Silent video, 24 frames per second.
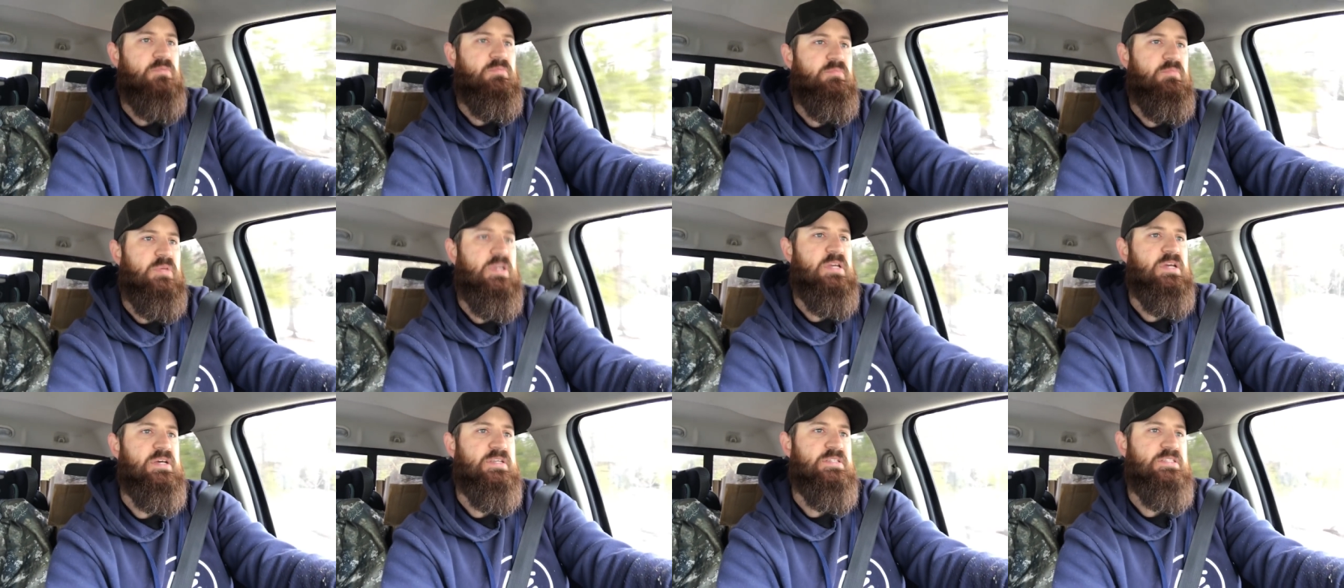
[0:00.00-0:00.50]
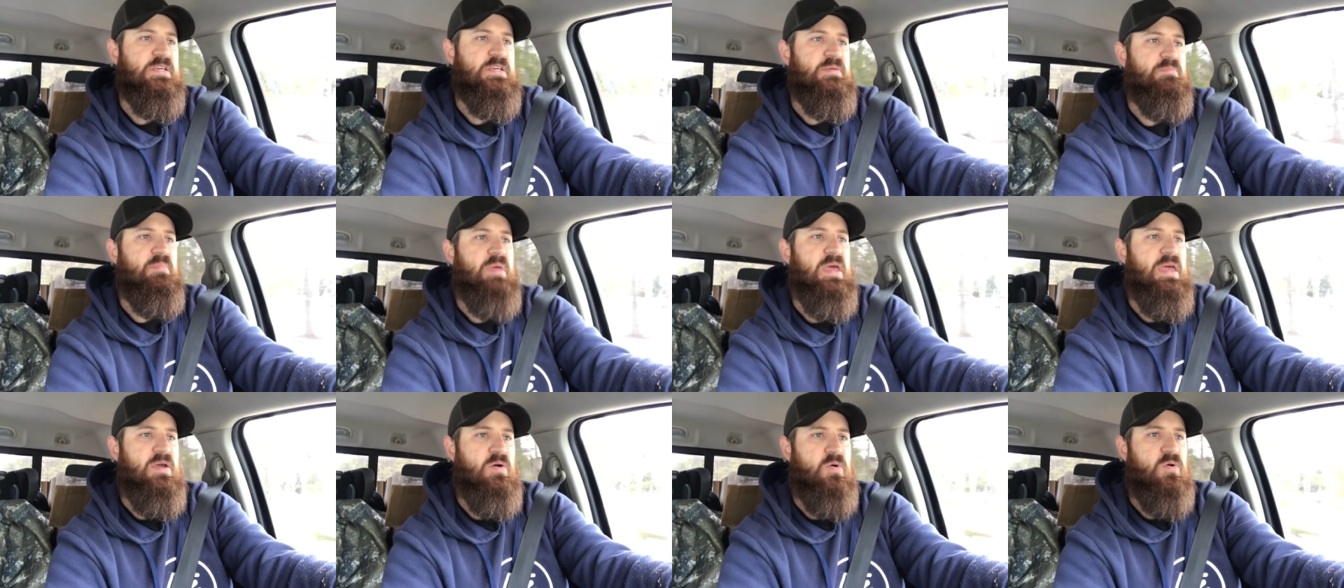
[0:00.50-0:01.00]
because it
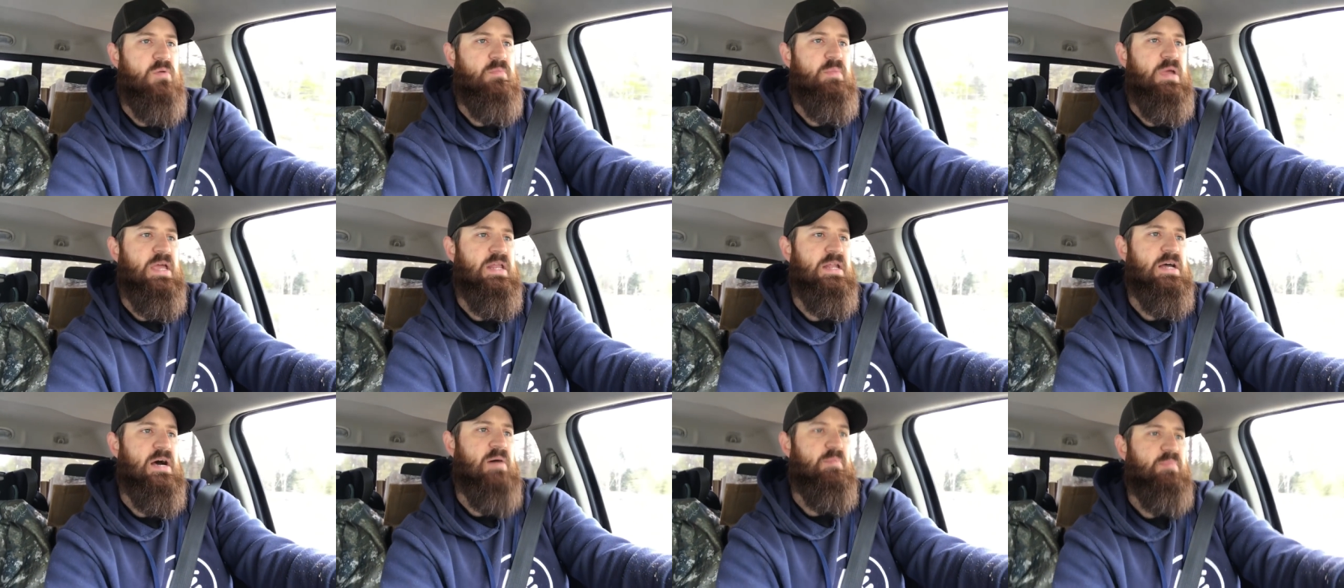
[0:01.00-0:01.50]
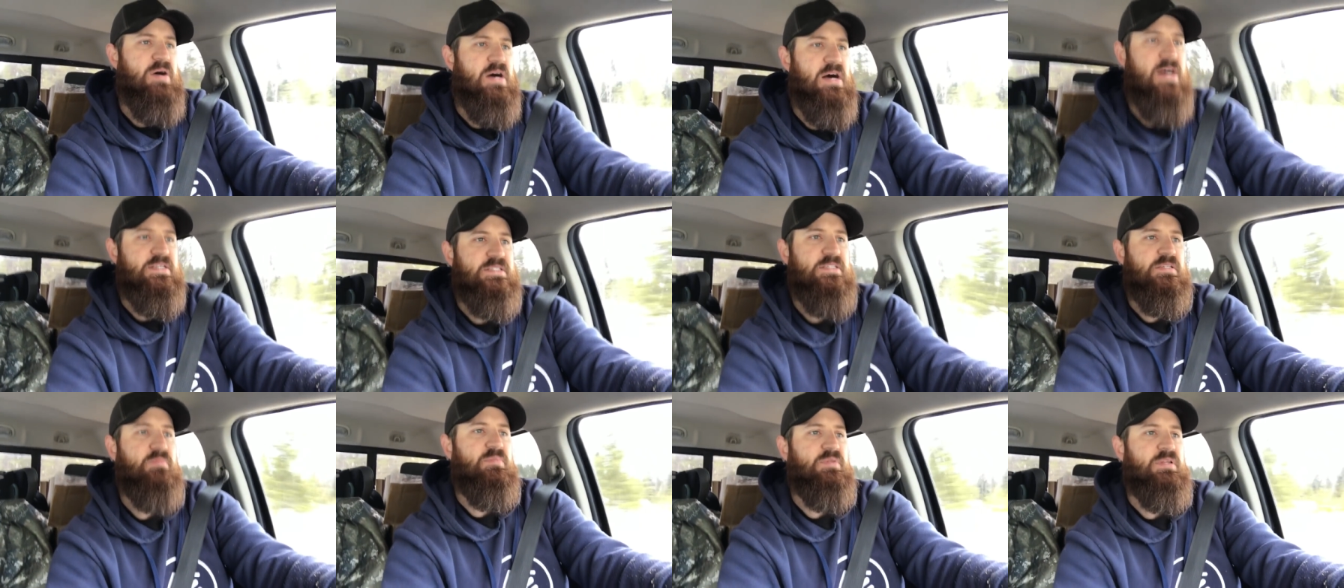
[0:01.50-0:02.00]
may or may not
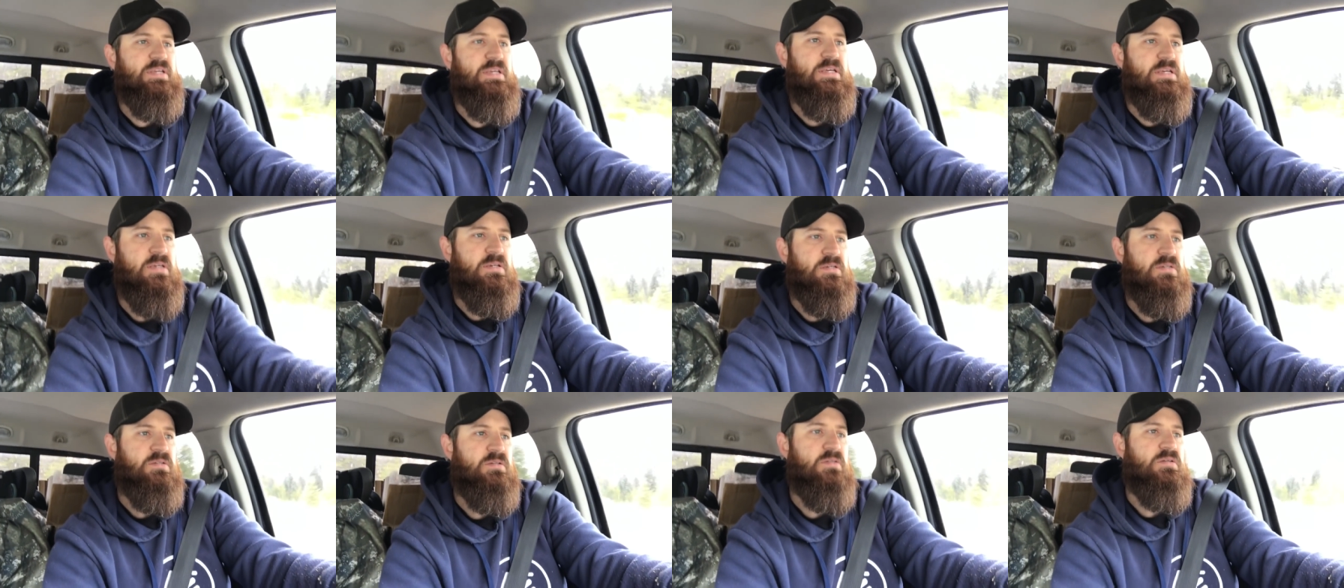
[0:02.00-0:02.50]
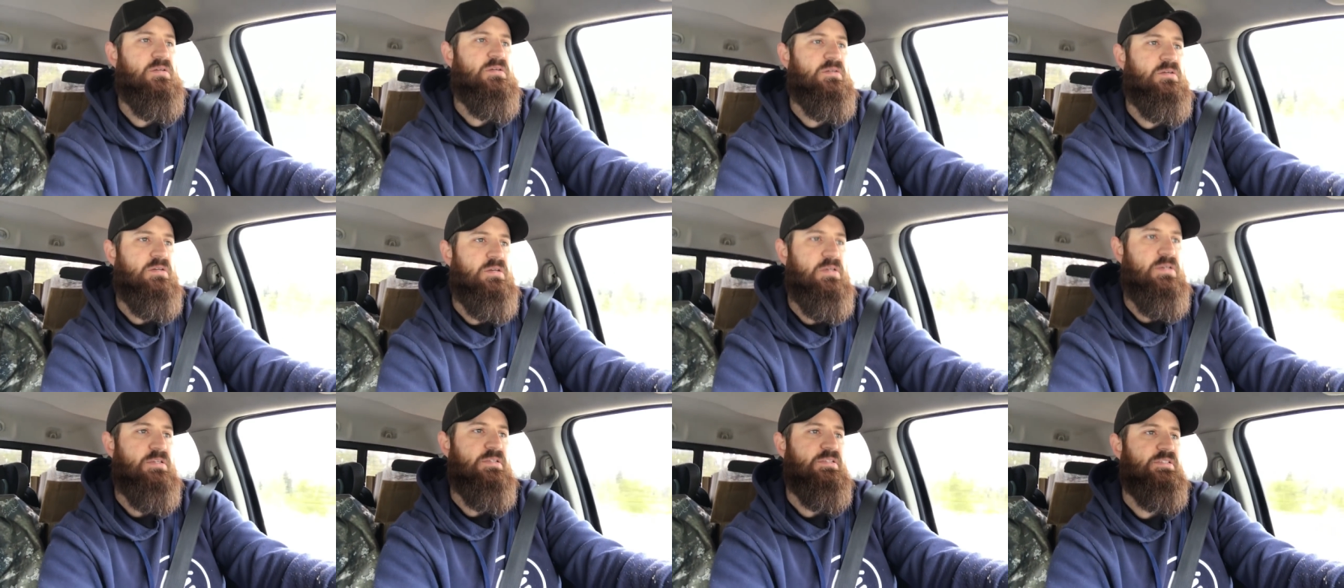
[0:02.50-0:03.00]
possibly
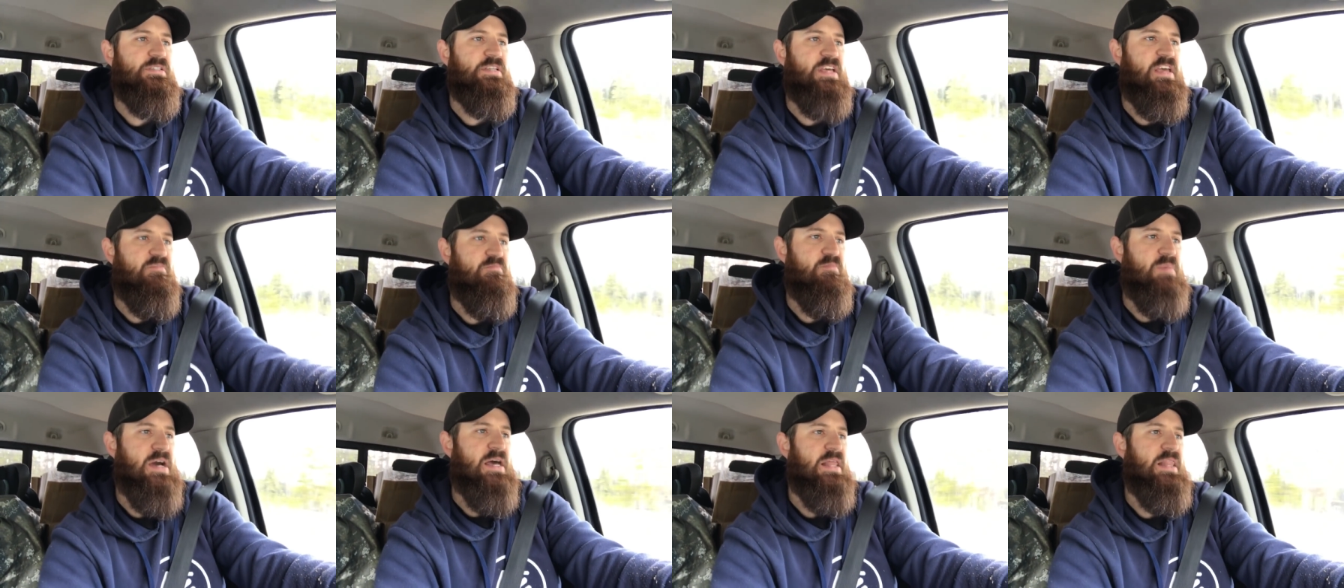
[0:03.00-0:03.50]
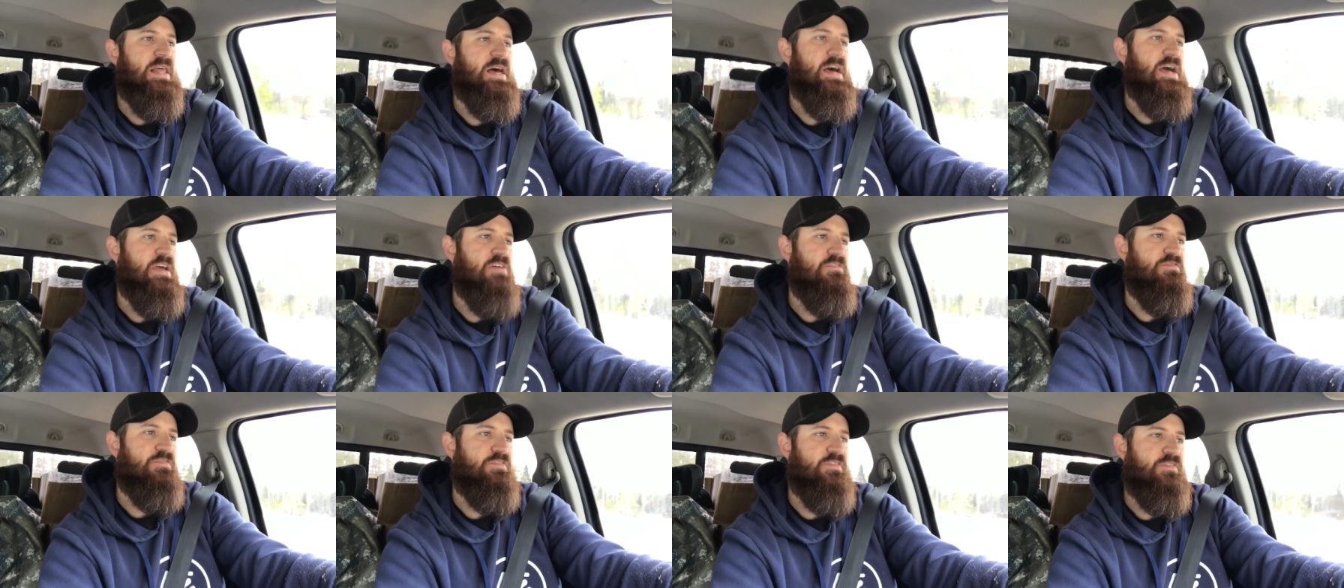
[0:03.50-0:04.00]
save my
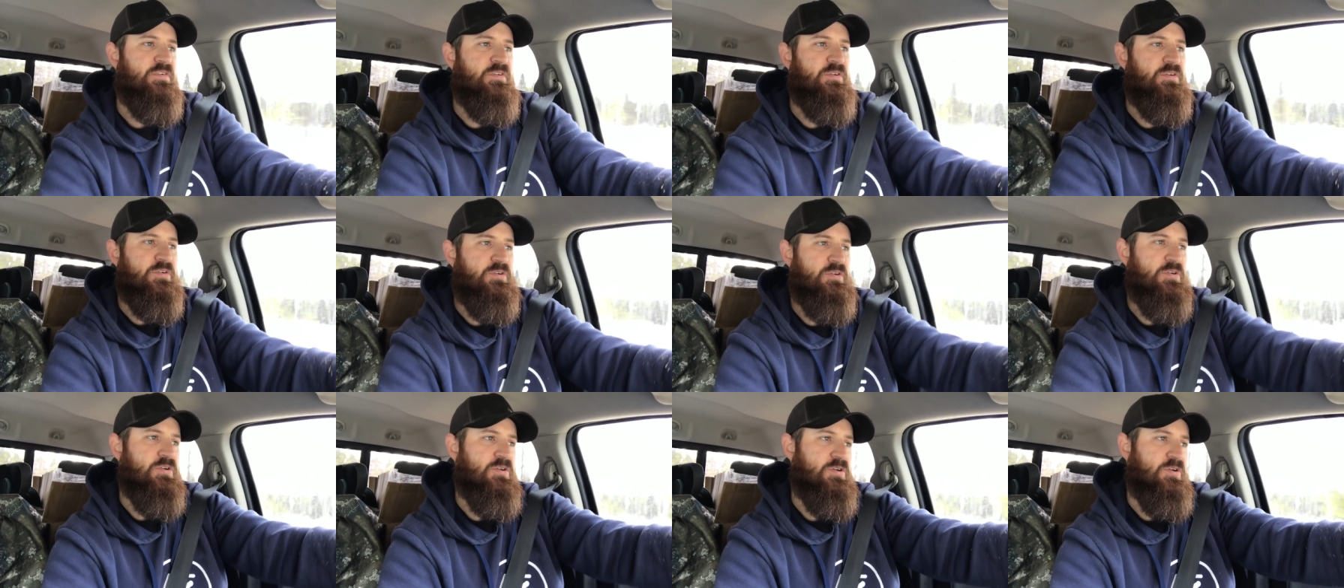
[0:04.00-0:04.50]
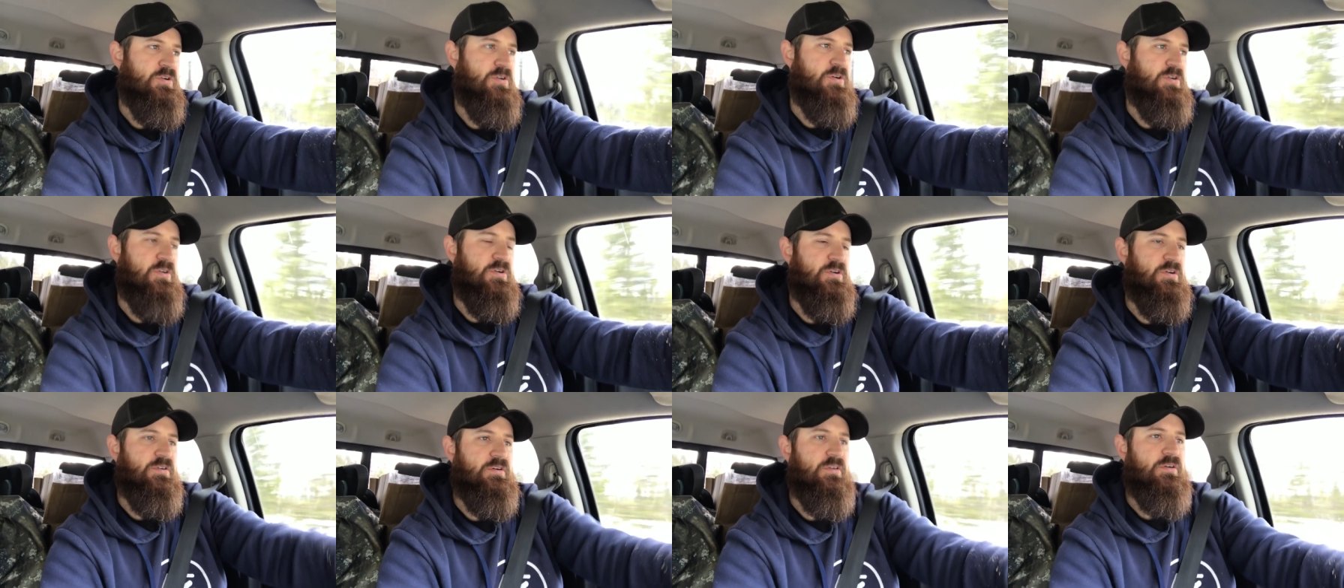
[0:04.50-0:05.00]
life
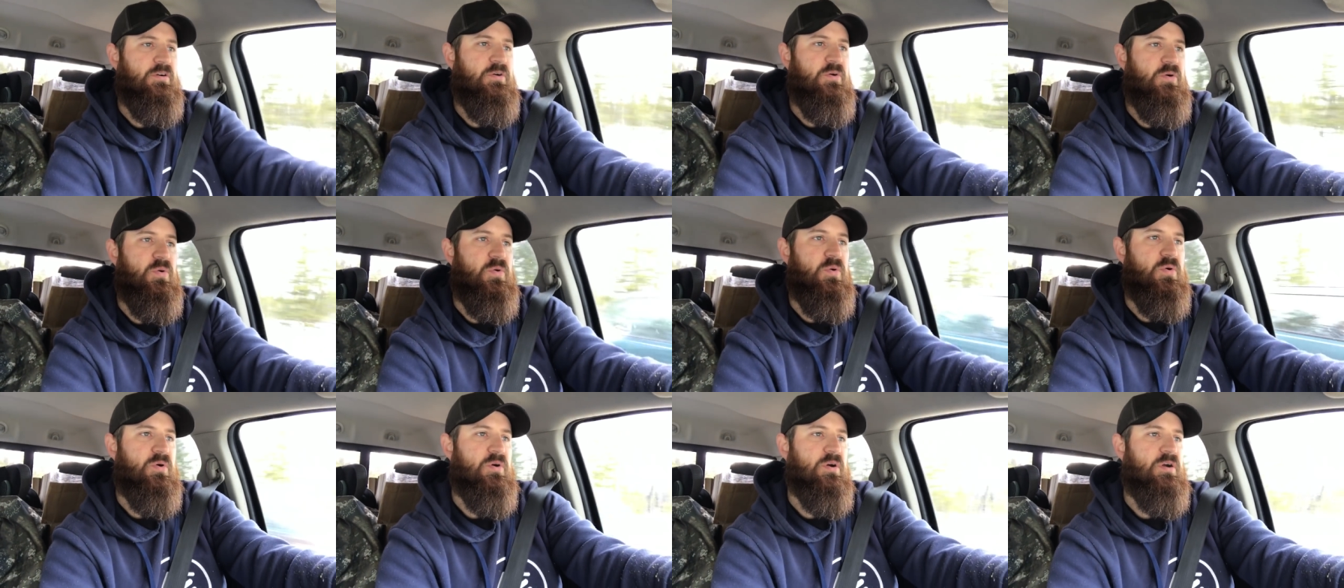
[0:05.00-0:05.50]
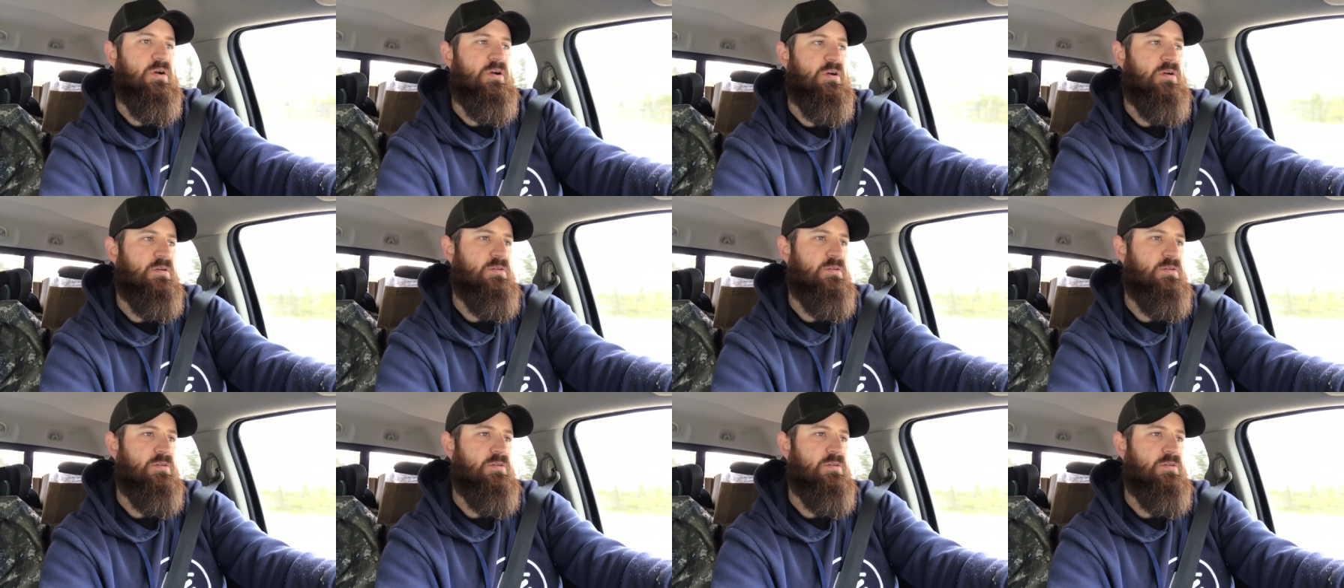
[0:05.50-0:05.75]
or